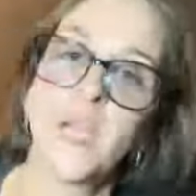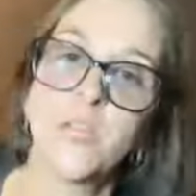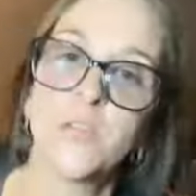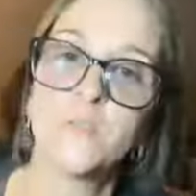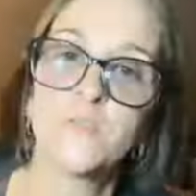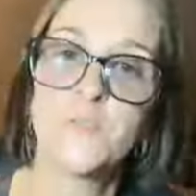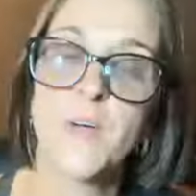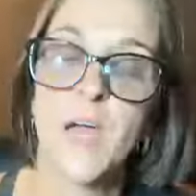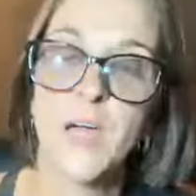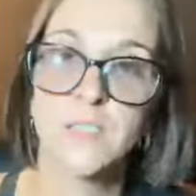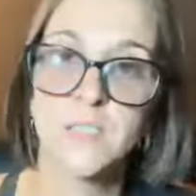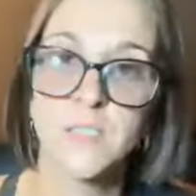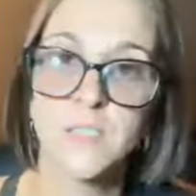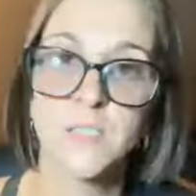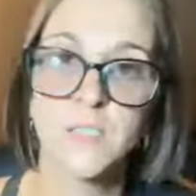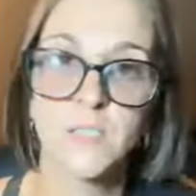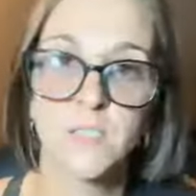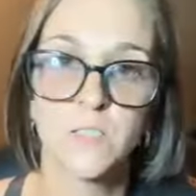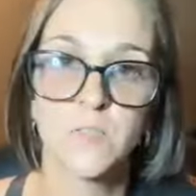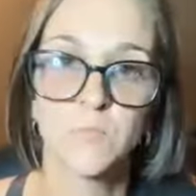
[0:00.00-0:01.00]

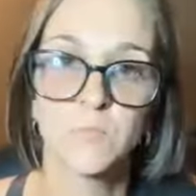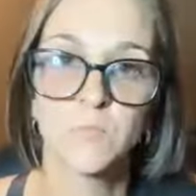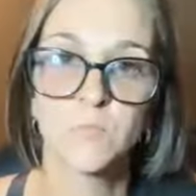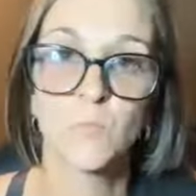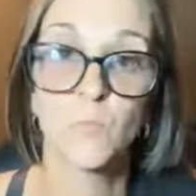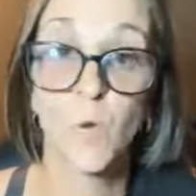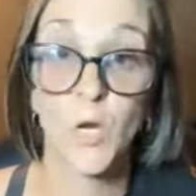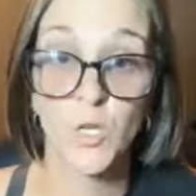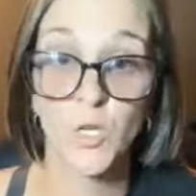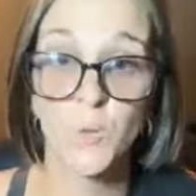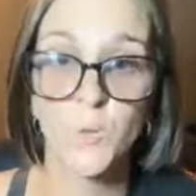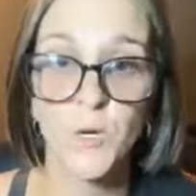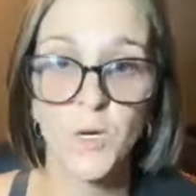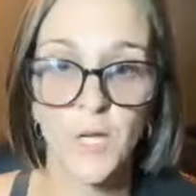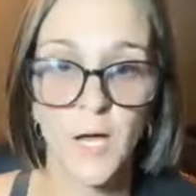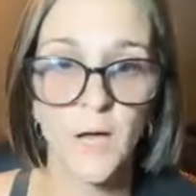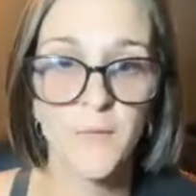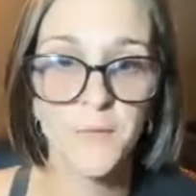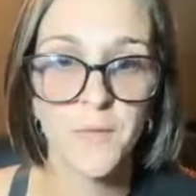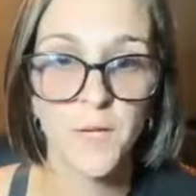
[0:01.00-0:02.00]
manifest what you
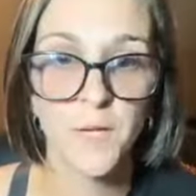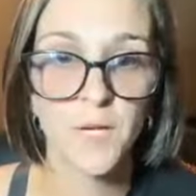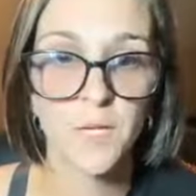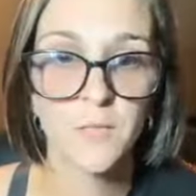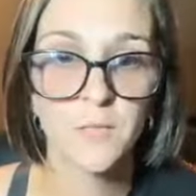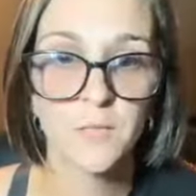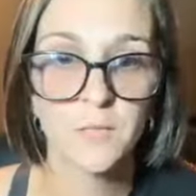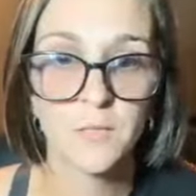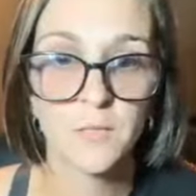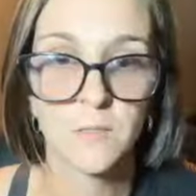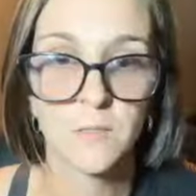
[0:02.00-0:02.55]
put out there.